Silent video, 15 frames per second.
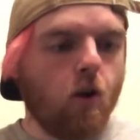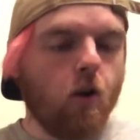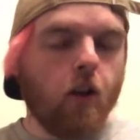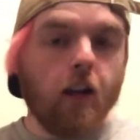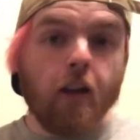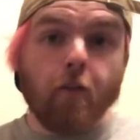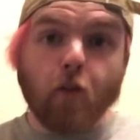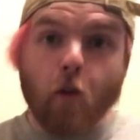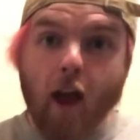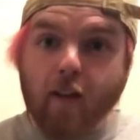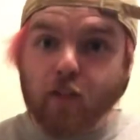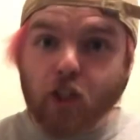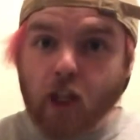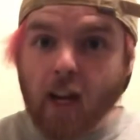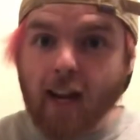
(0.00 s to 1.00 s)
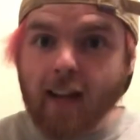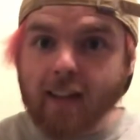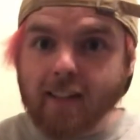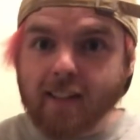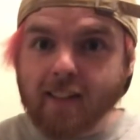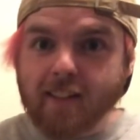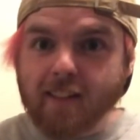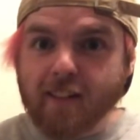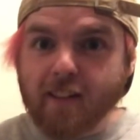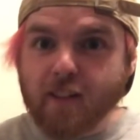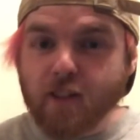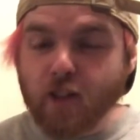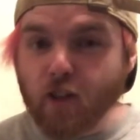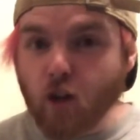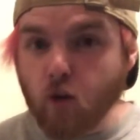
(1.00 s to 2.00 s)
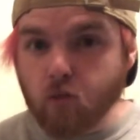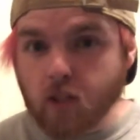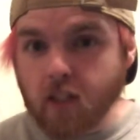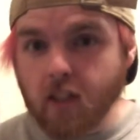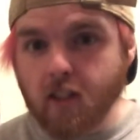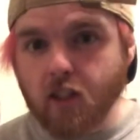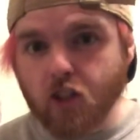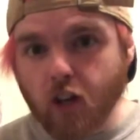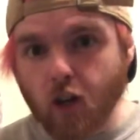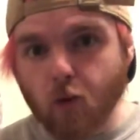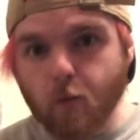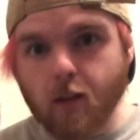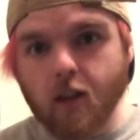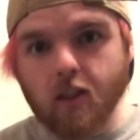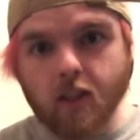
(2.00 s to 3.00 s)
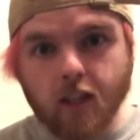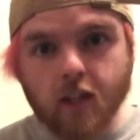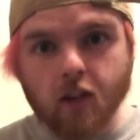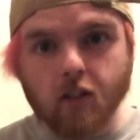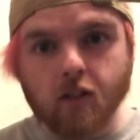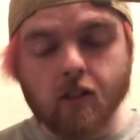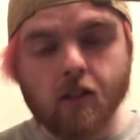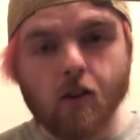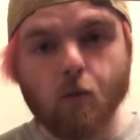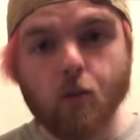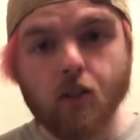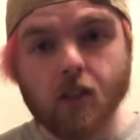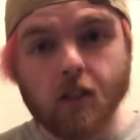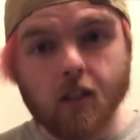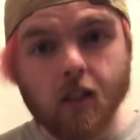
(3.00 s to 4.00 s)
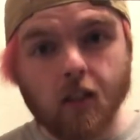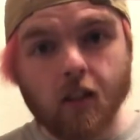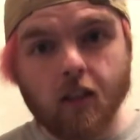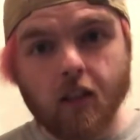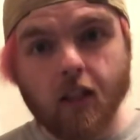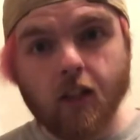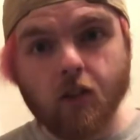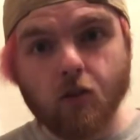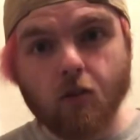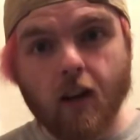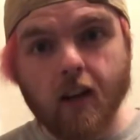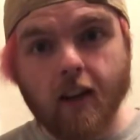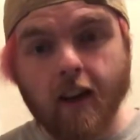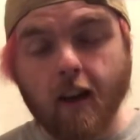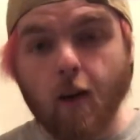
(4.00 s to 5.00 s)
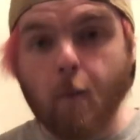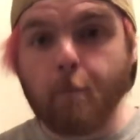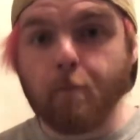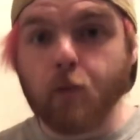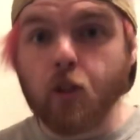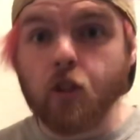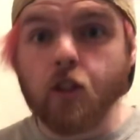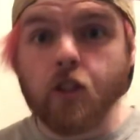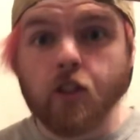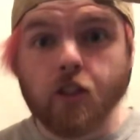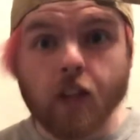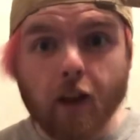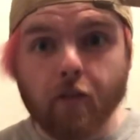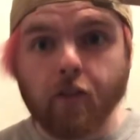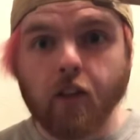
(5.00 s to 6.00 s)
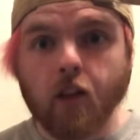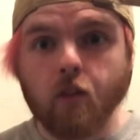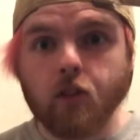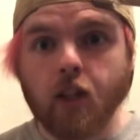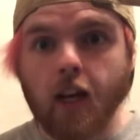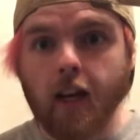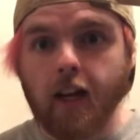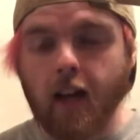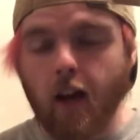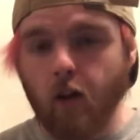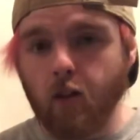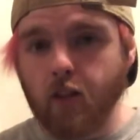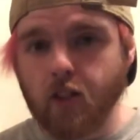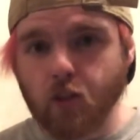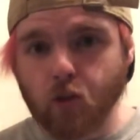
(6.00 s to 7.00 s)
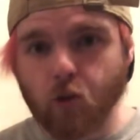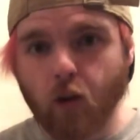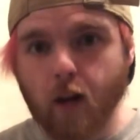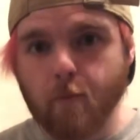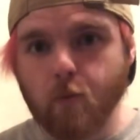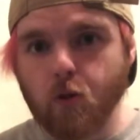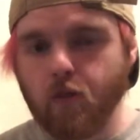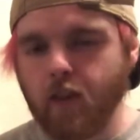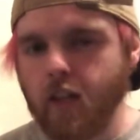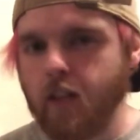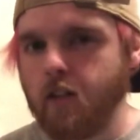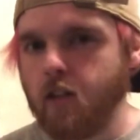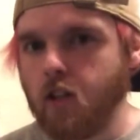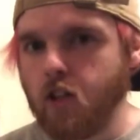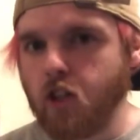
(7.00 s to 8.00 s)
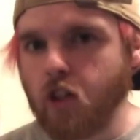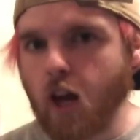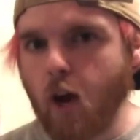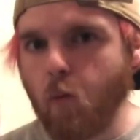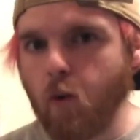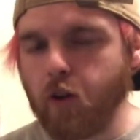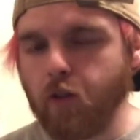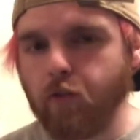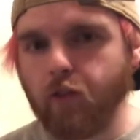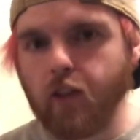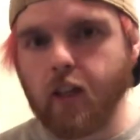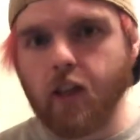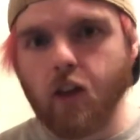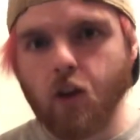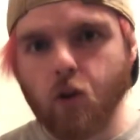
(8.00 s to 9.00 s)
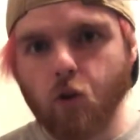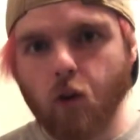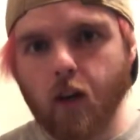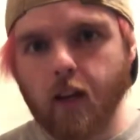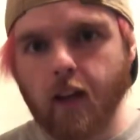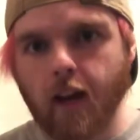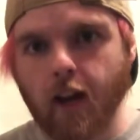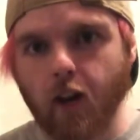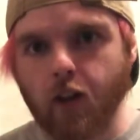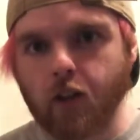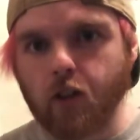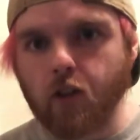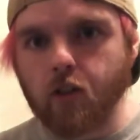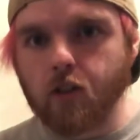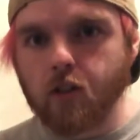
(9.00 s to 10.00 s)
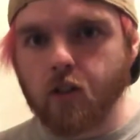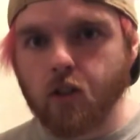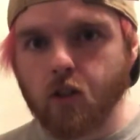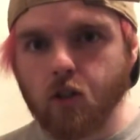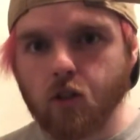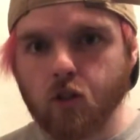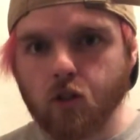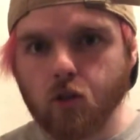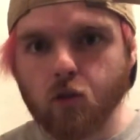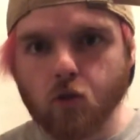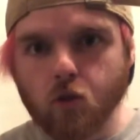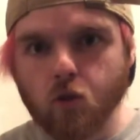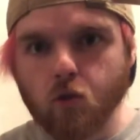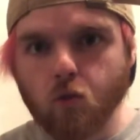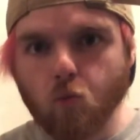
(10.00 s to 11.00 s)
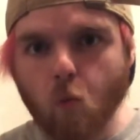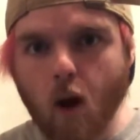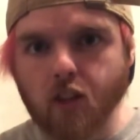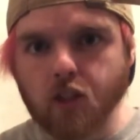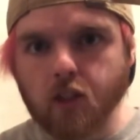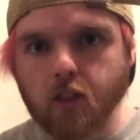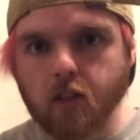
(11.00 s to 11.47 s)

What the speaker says: if you have a chance to go see The Gentleman in theaters, which is still in theaters right now, you should definitely go check it out. It's a great movie, shot wonderfully, great characters. Watch it.